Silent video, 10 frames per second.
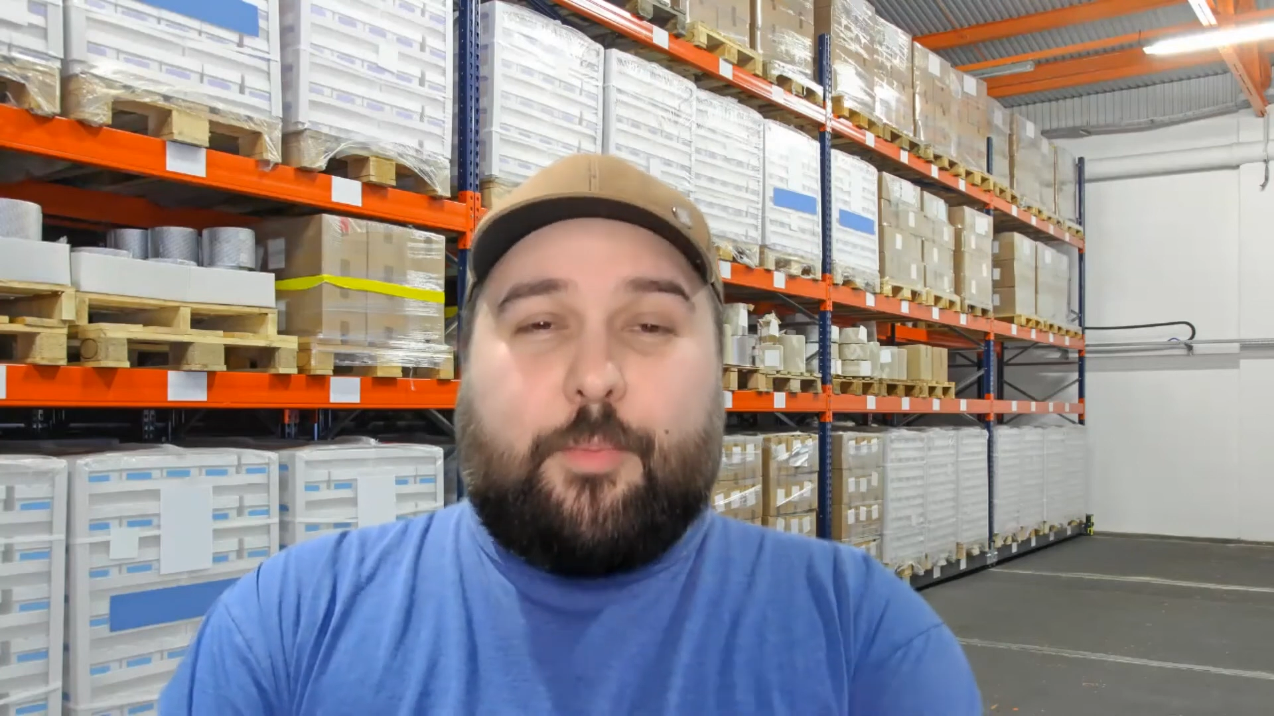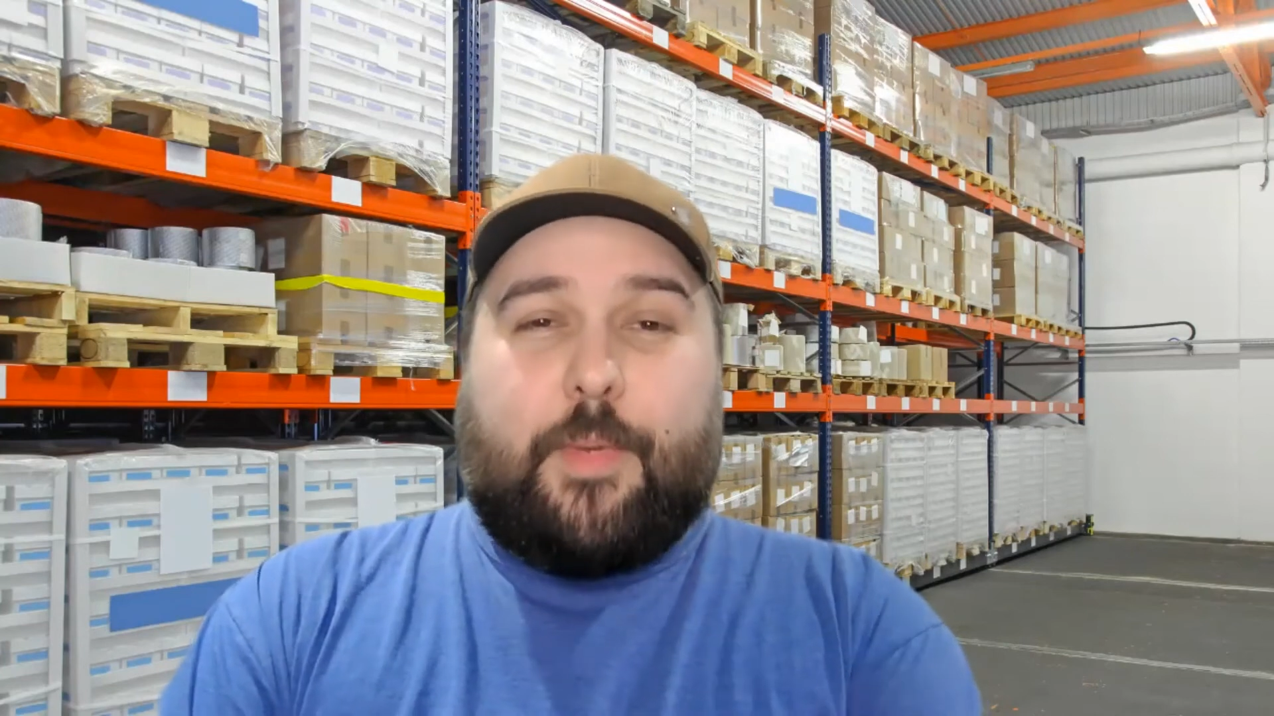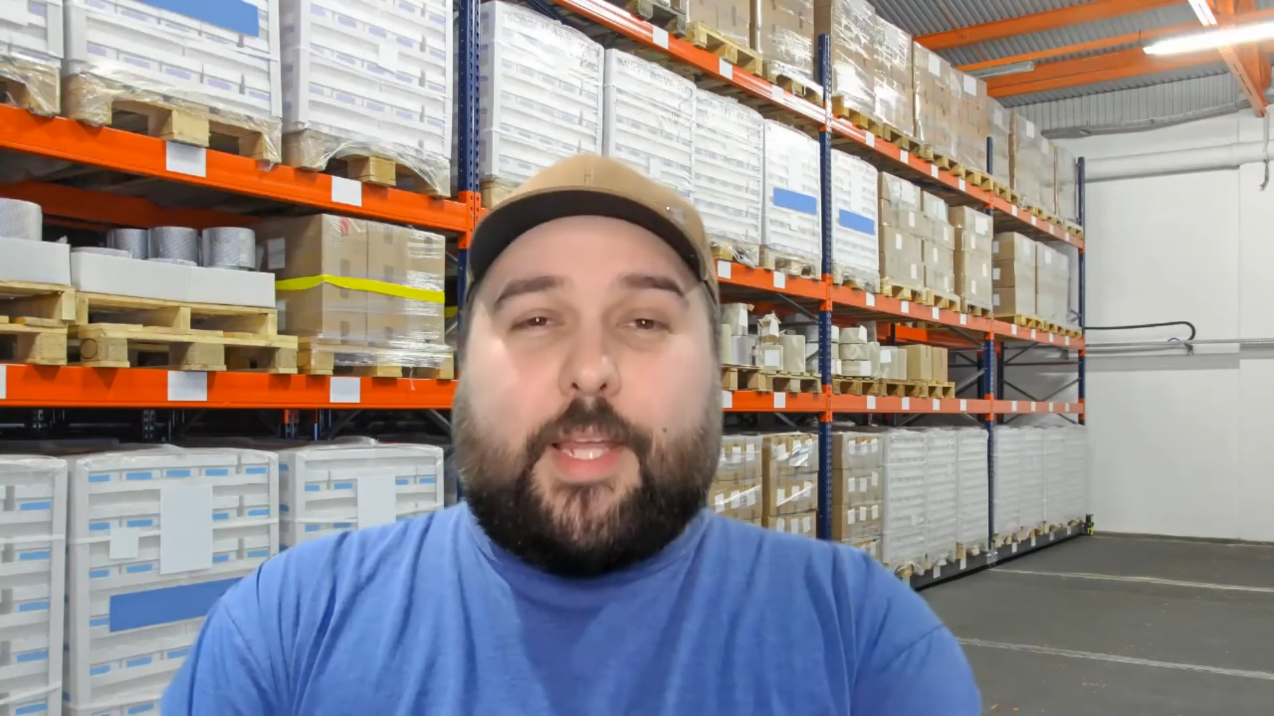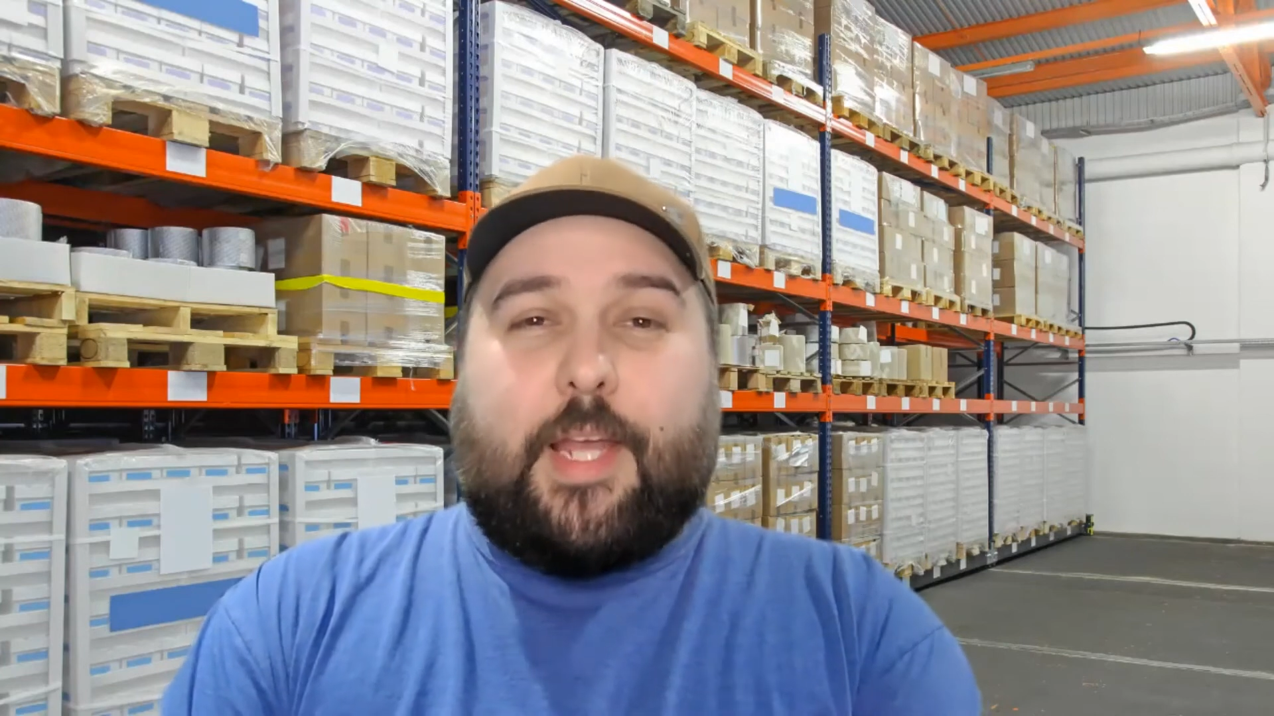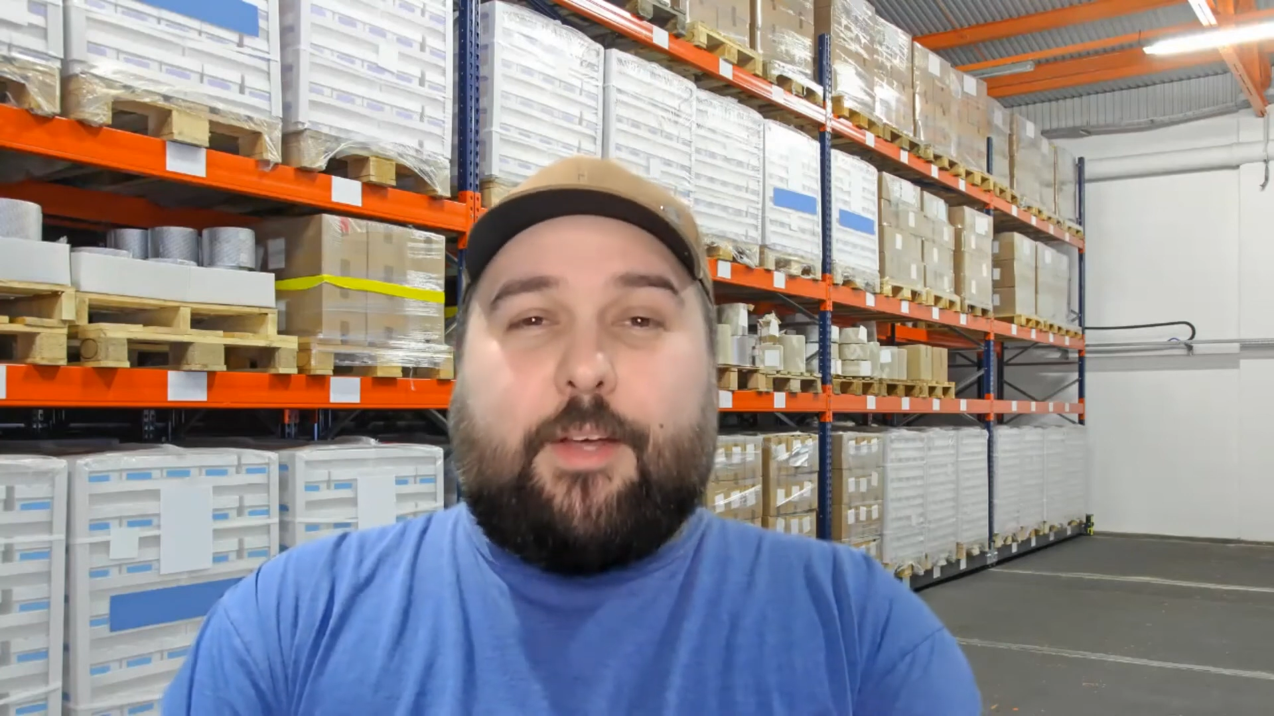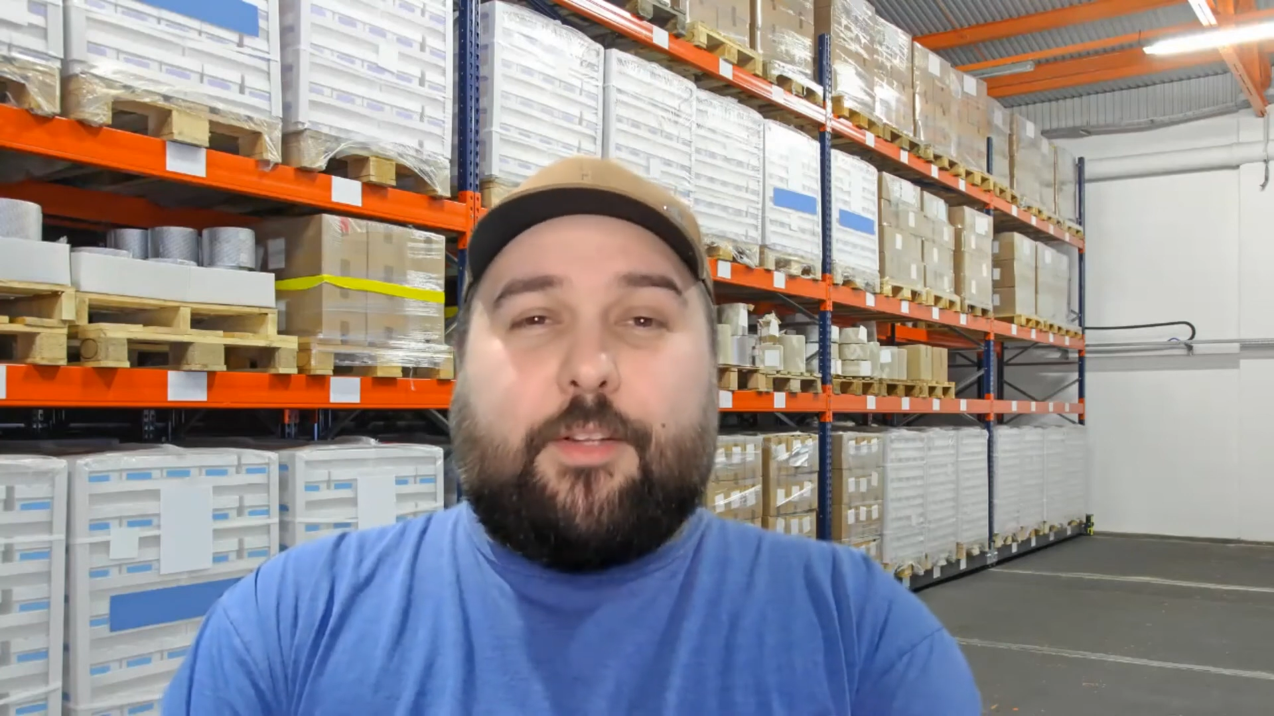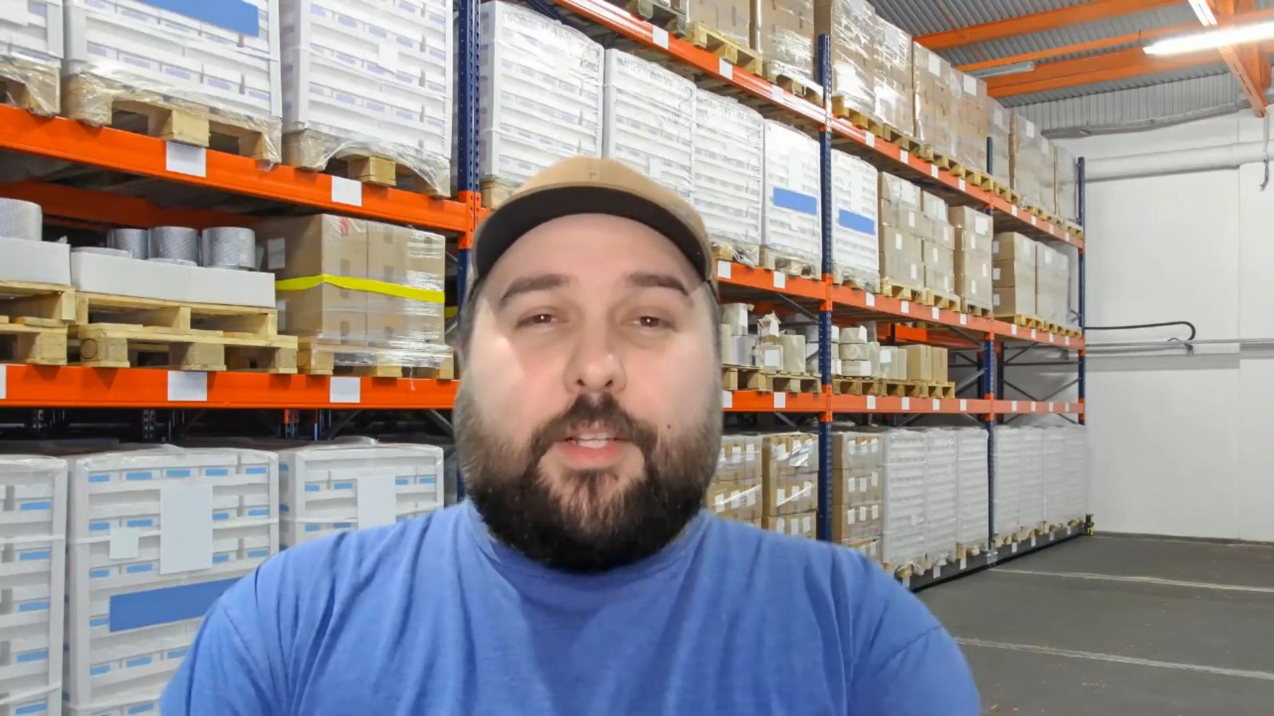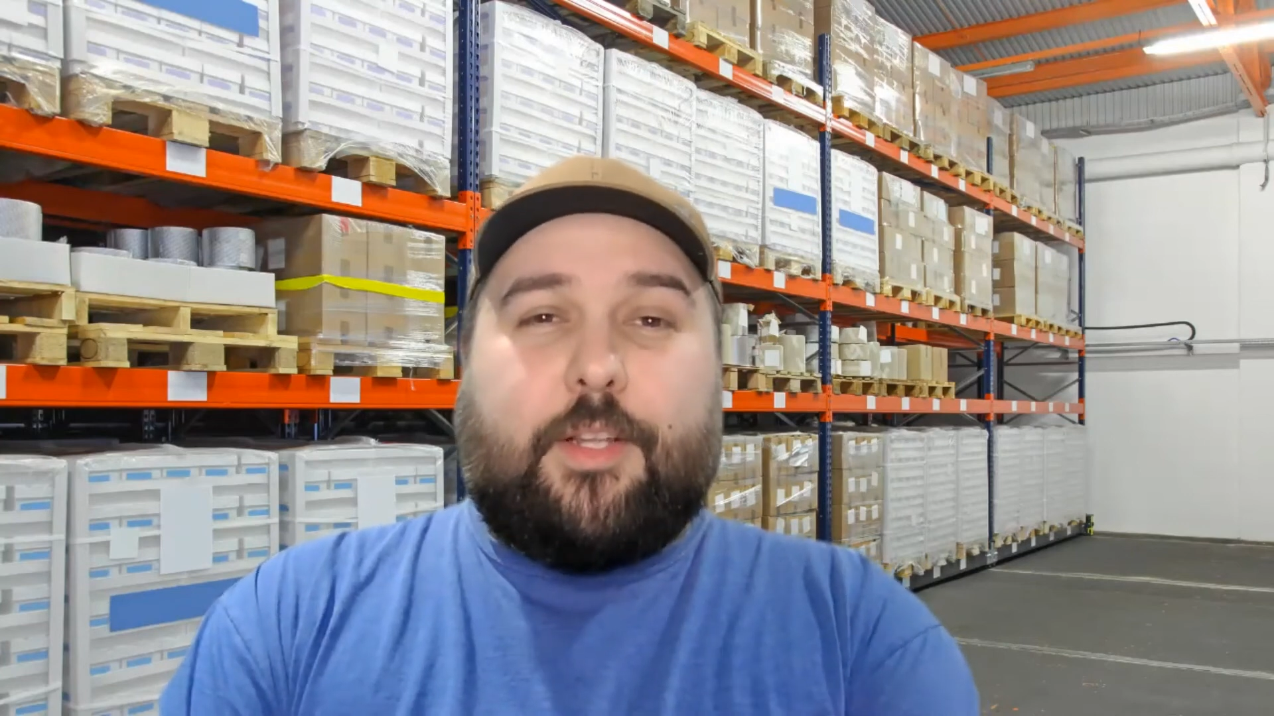my Calendly